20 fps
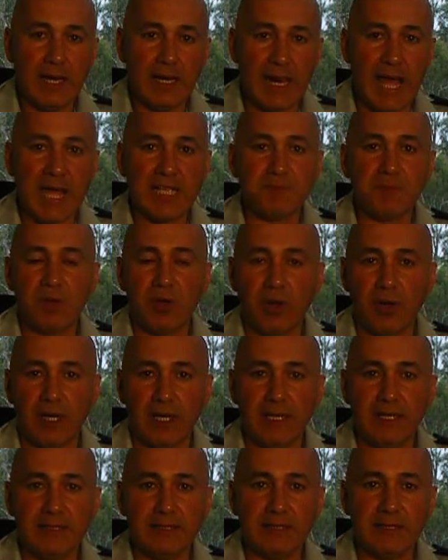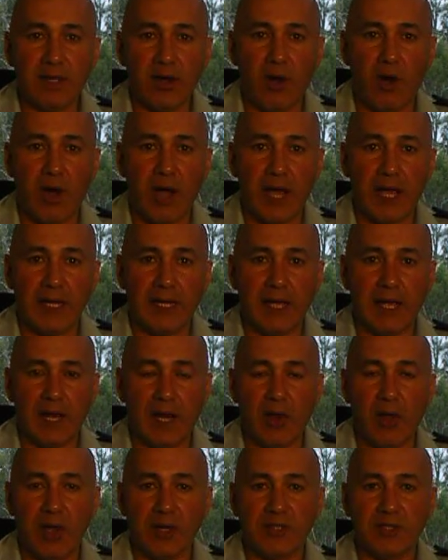Last but not least, I'd
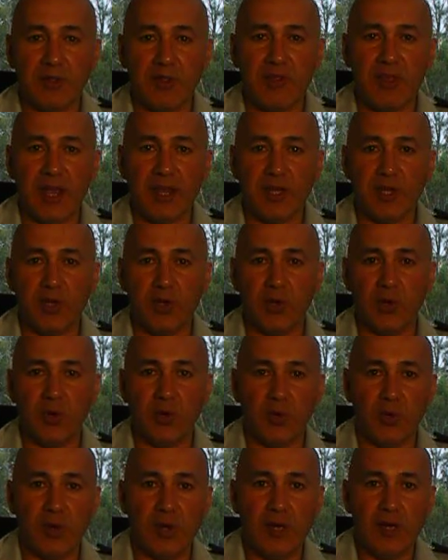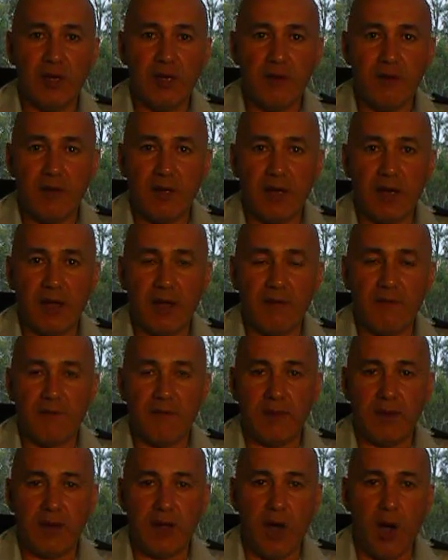like to thank you
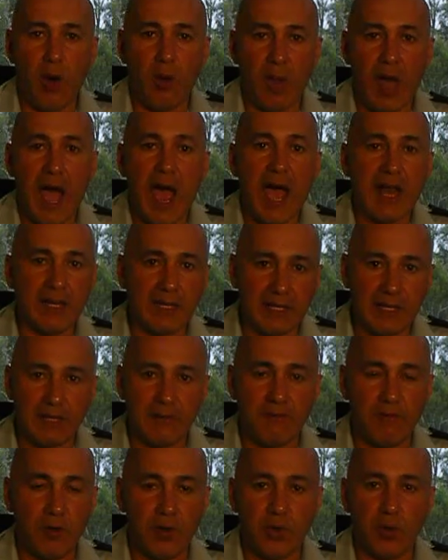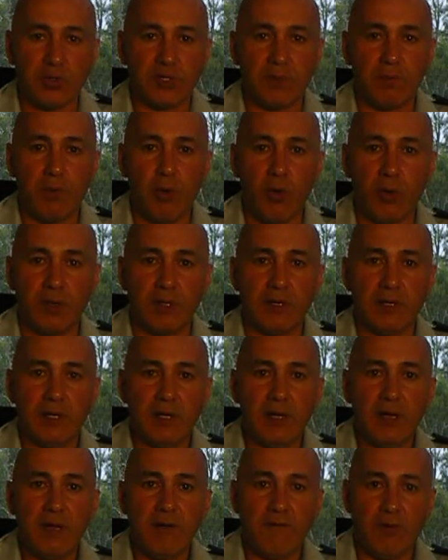wholeheartedly for your support
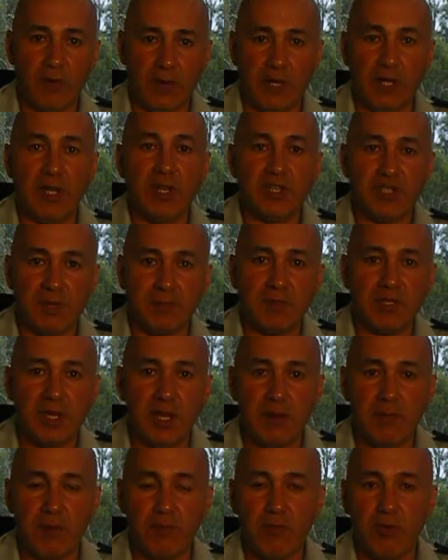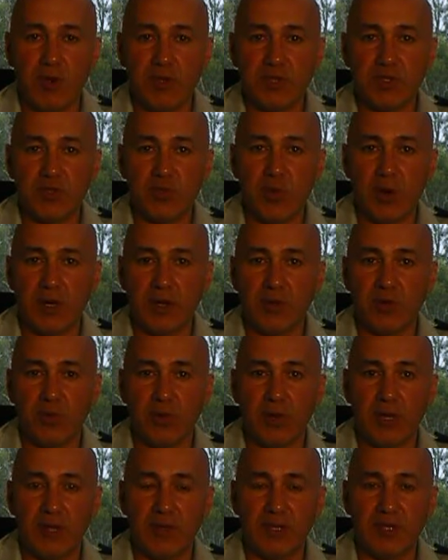for the leadership team of Region
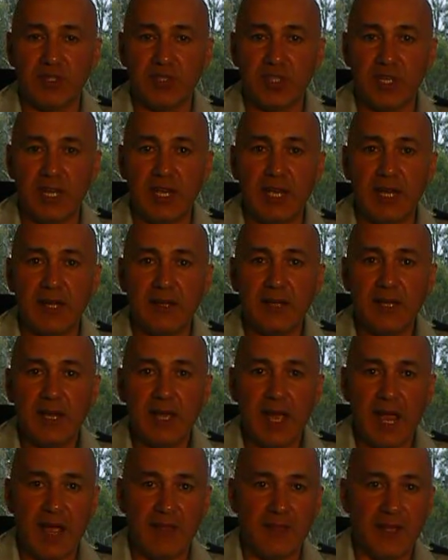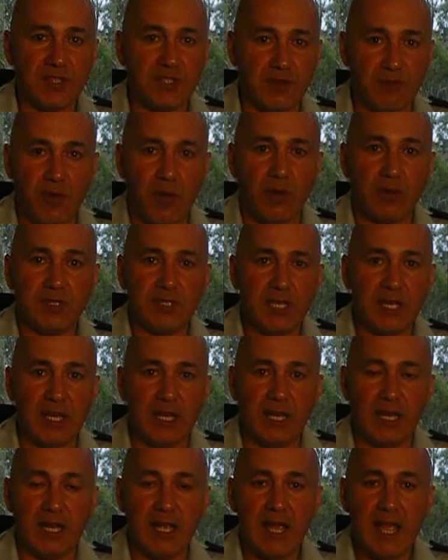23 this year, and that's your
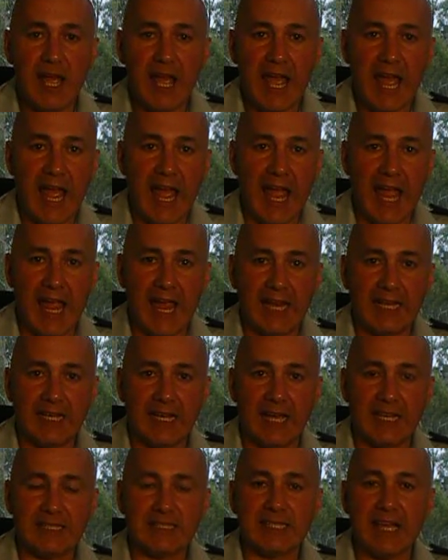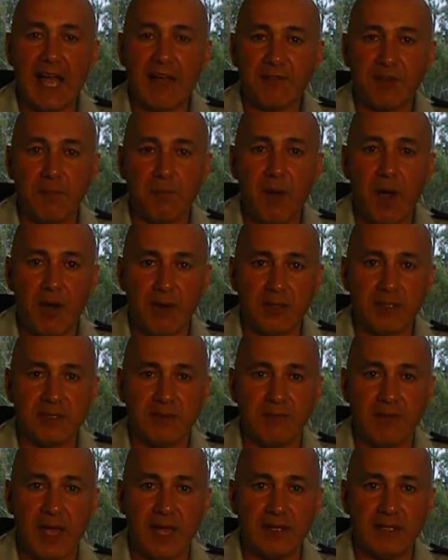volunteer and staff components
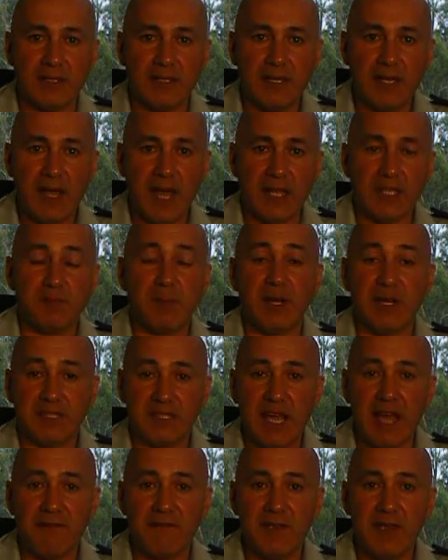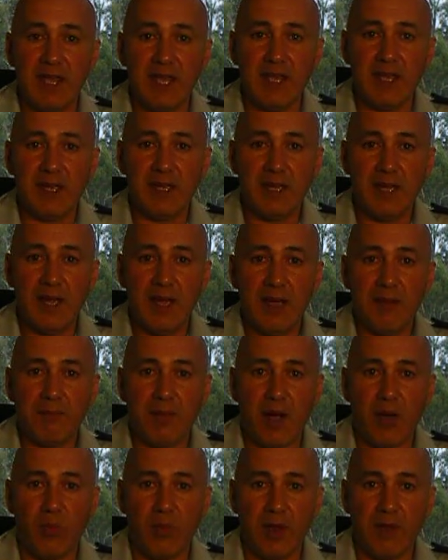of that. It's been a tough year,
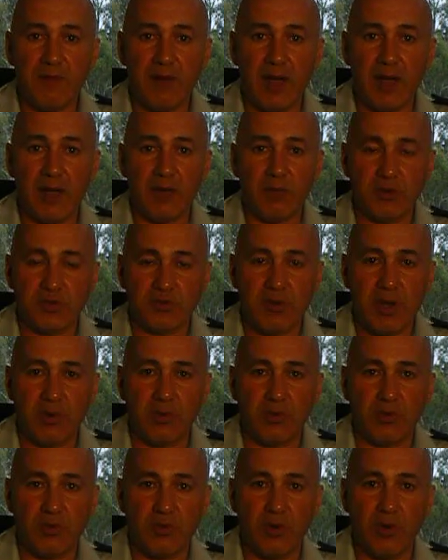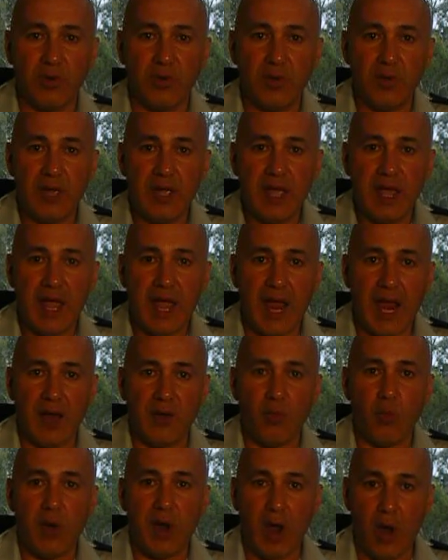but we've struggled through,
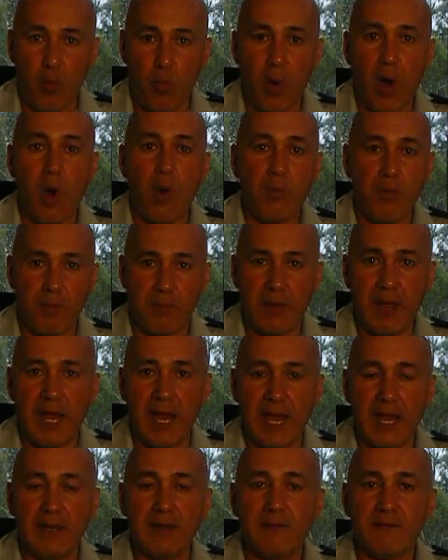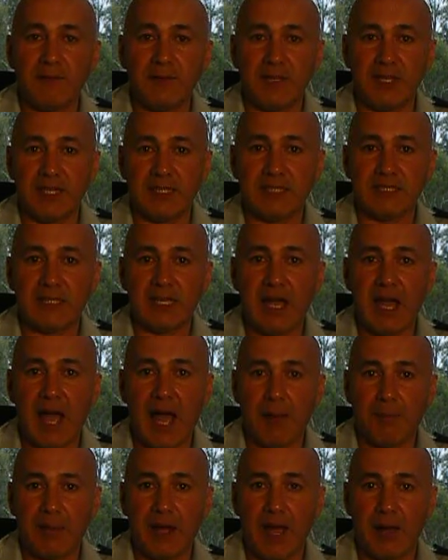and we are well prepared for this
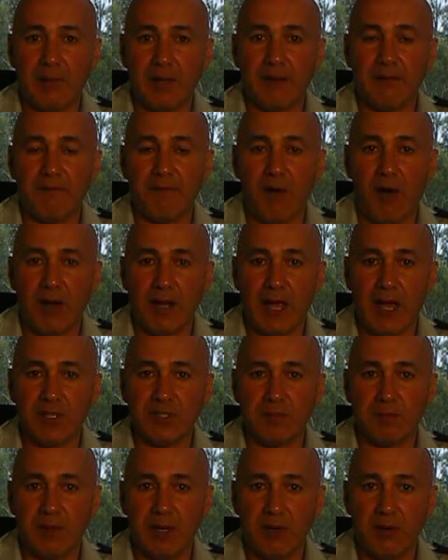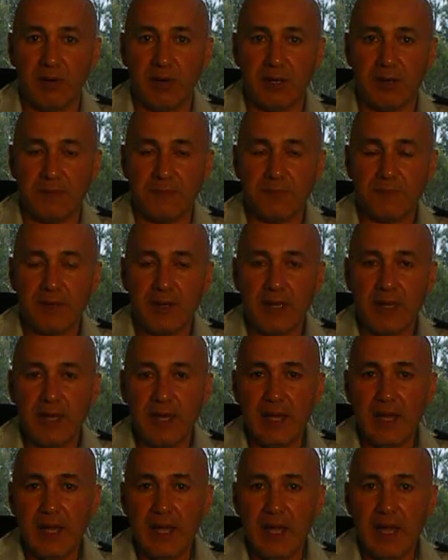upcoming fire danger period.
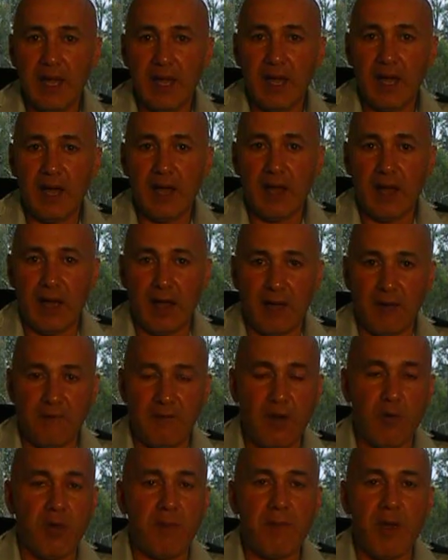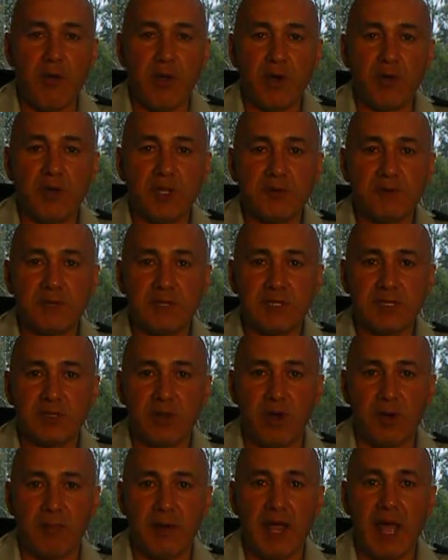A very Merry Christmas
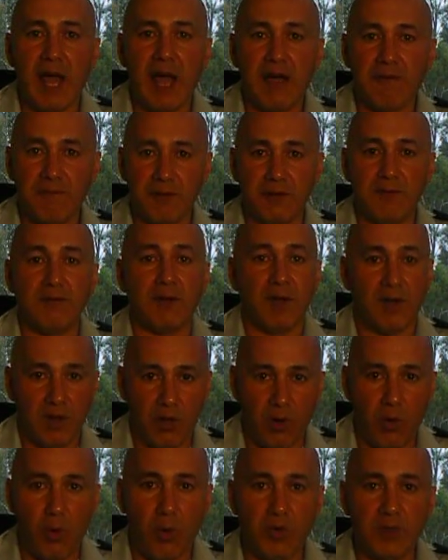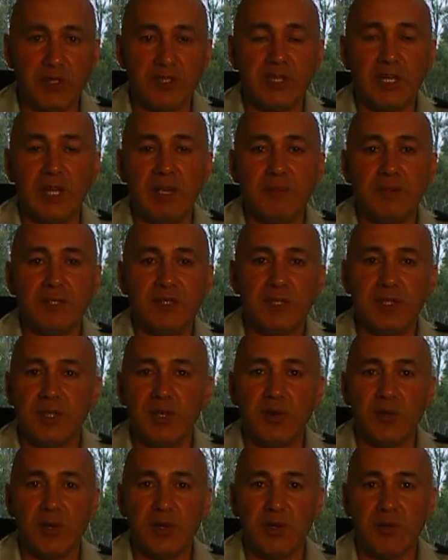on behalf of all the team to
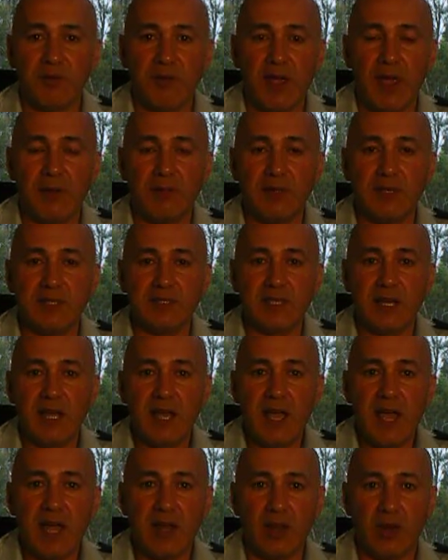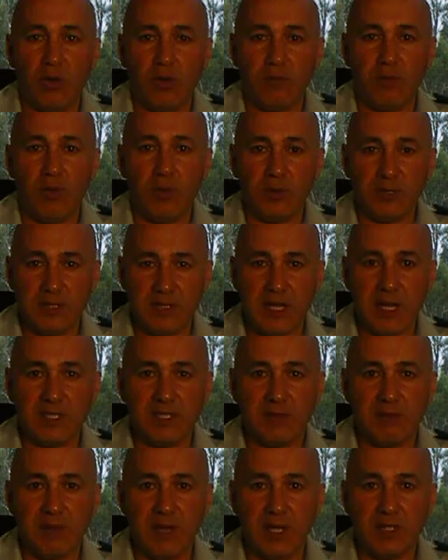you and your families, and I look forward to
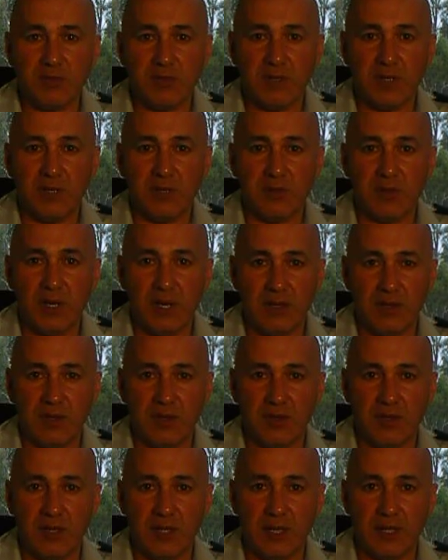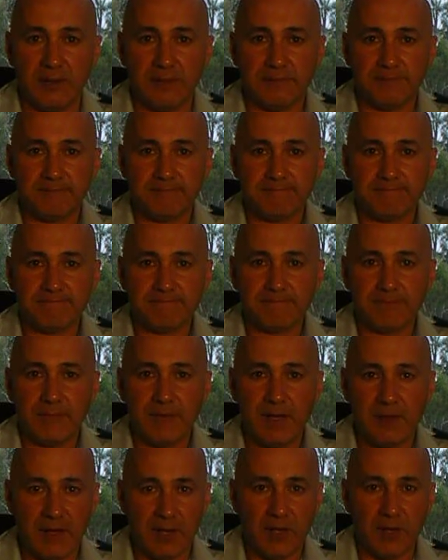touching base with you in the new year.
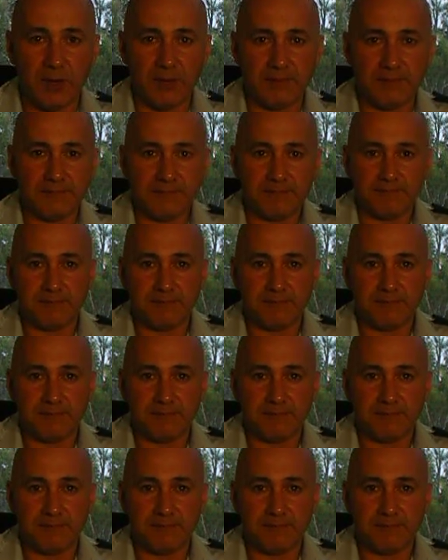Thank you.